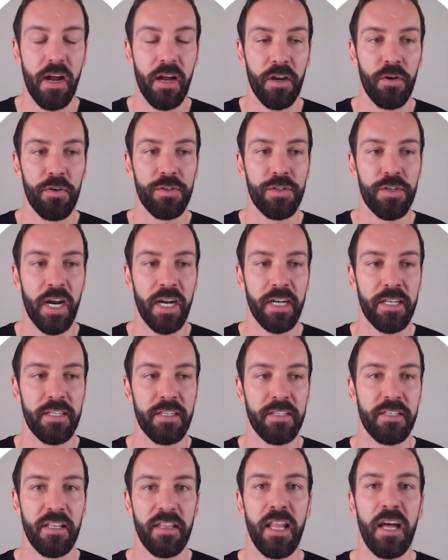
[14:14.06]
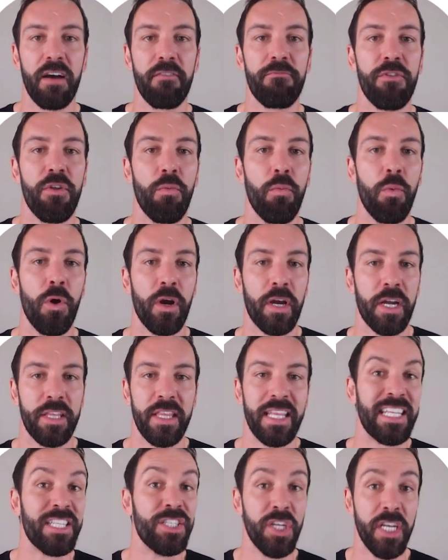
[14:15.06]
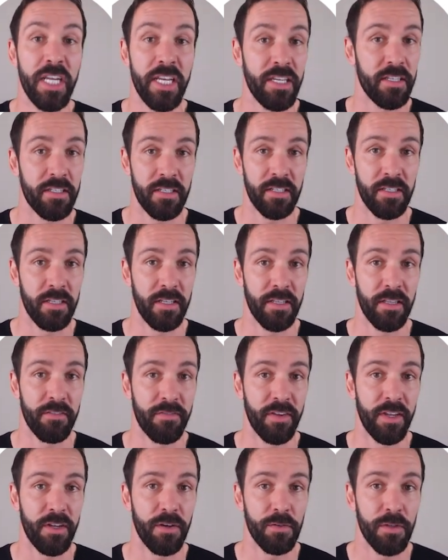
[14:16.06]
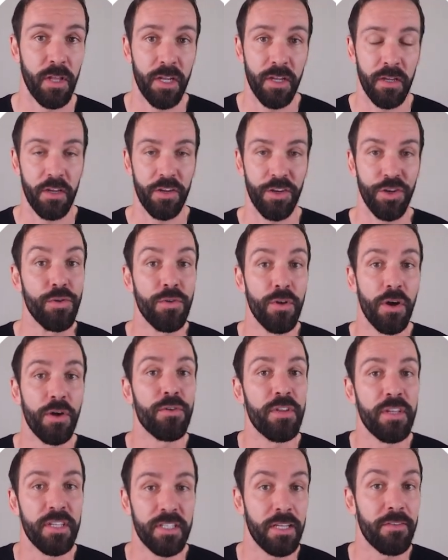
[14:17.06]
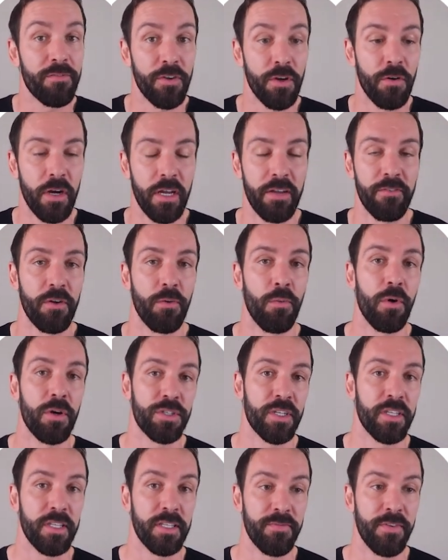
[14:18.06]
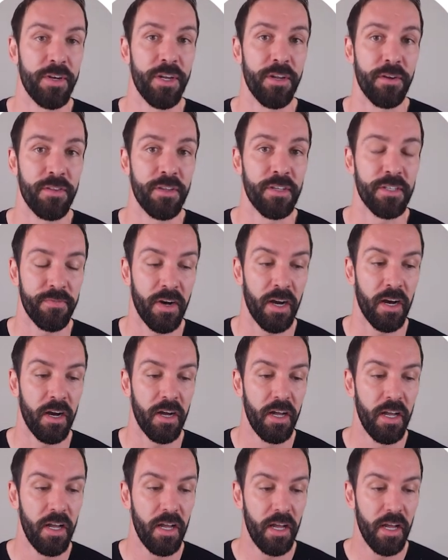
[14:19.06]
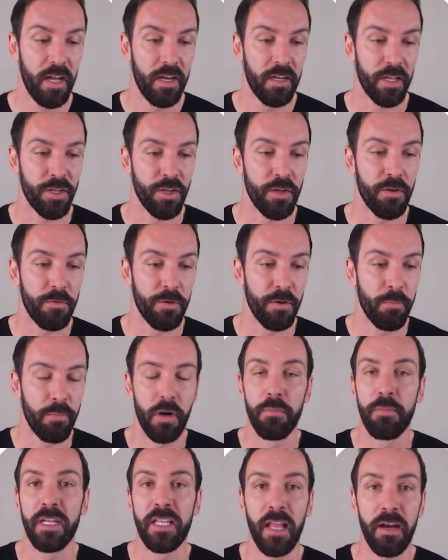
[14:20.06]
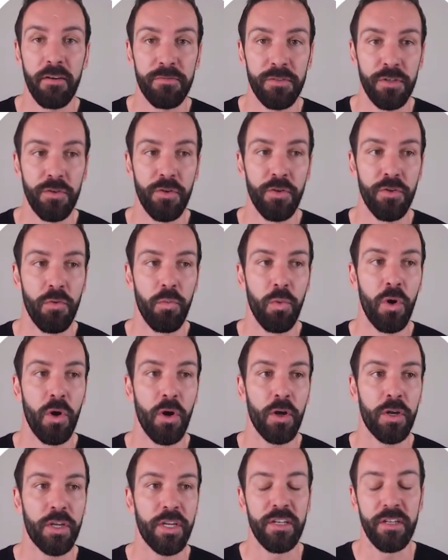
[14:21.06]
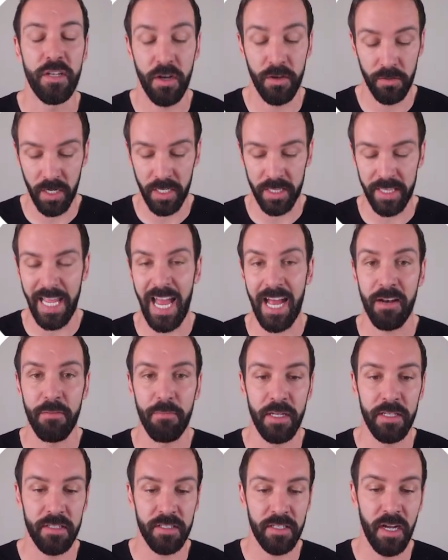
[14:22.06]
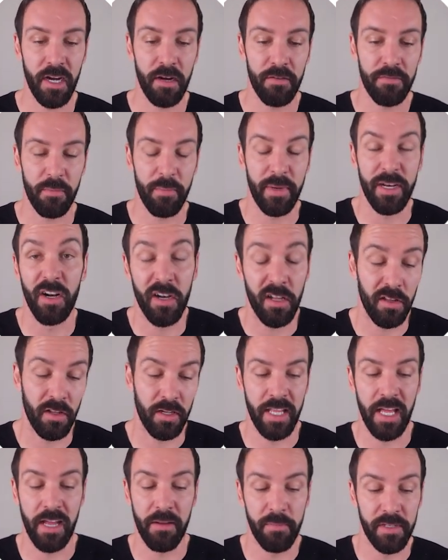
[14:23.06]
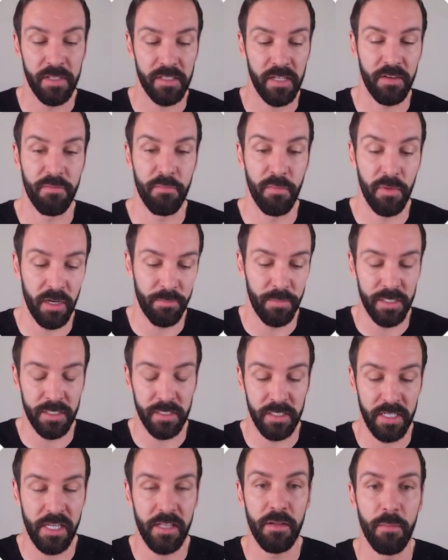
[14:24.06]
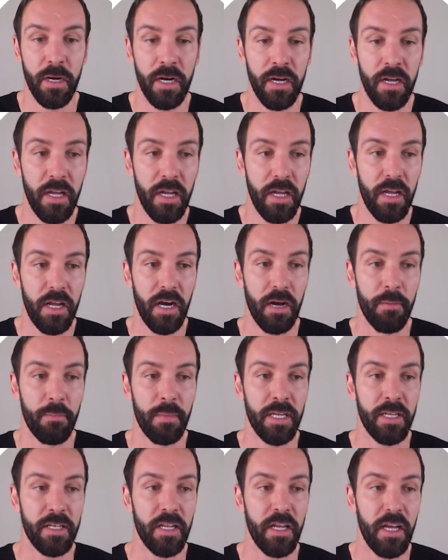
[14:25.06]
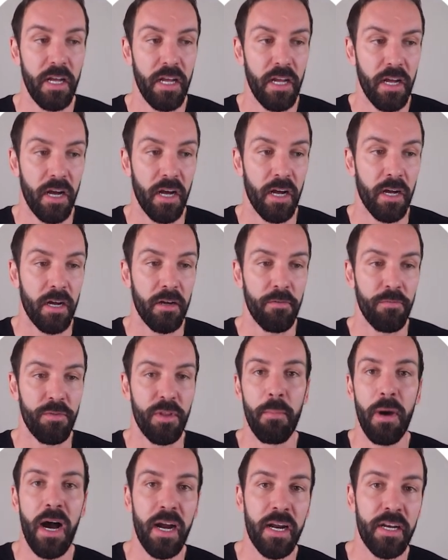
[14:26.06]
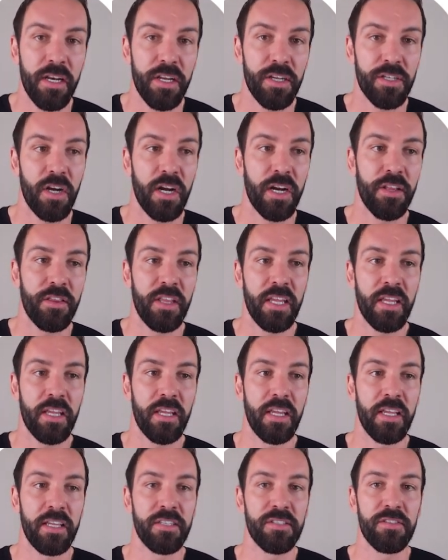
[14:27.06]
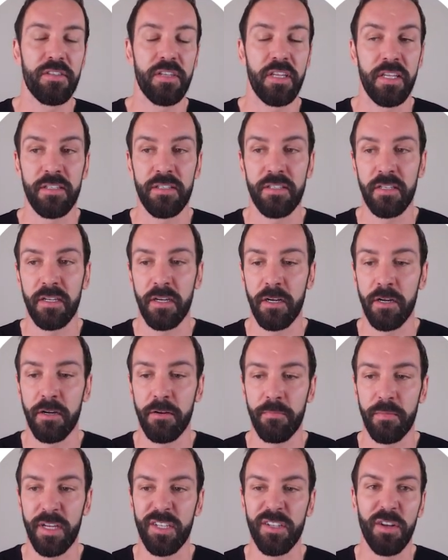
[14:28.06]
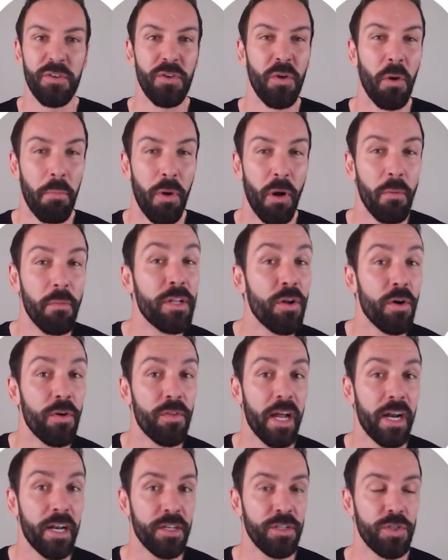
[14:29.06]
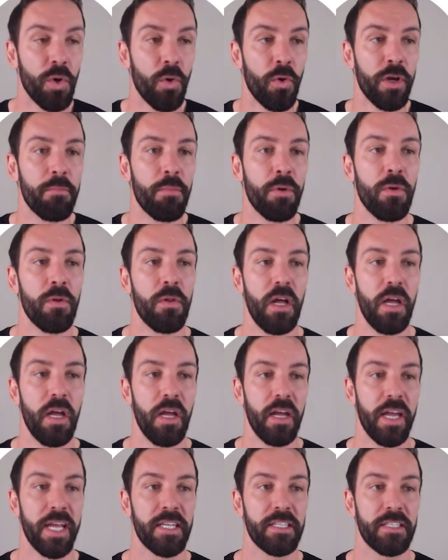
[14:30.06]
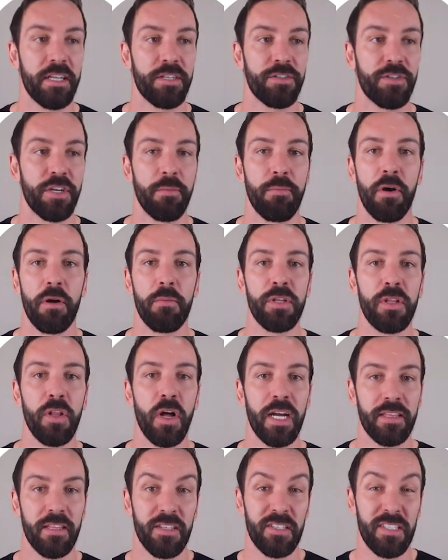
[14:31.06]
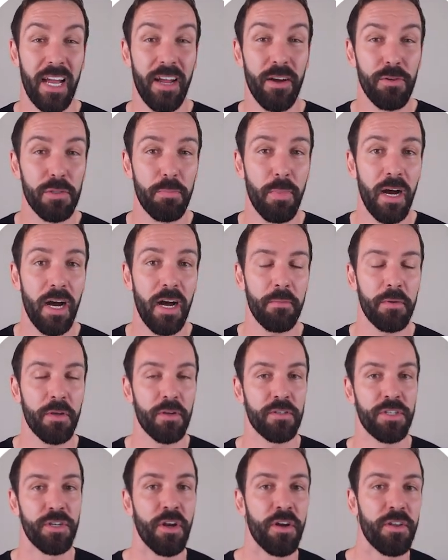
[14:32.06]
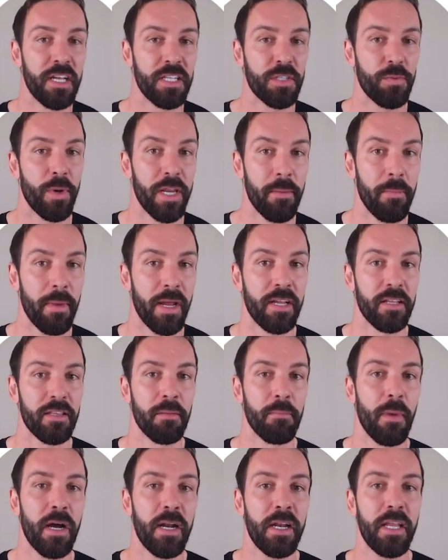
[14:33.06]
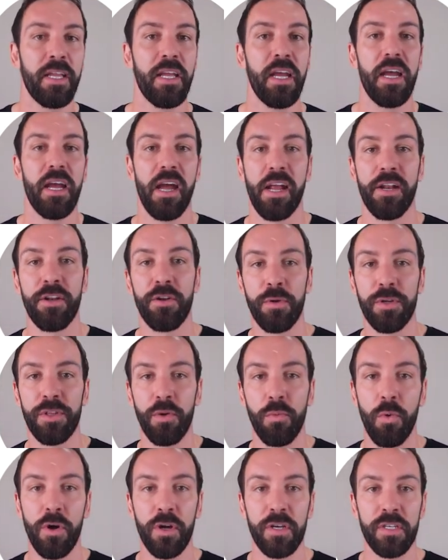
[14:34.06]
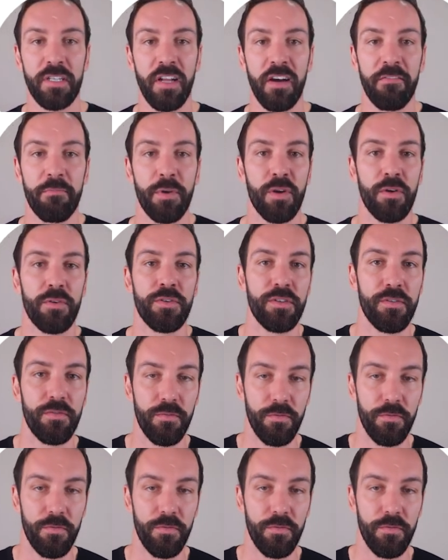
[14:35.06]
contractors love the work, and they're geniuses in the field. Like this if you're watching this video this far. Like you probably love to do the work. You don't like the admin stuff. I mean, I don't like the admin stuff in my business either. But I mean, the marketing side of thing is probably not that enjoyable, etc. You probably like the sales part because that's where you're making the money, and doing the work stuff because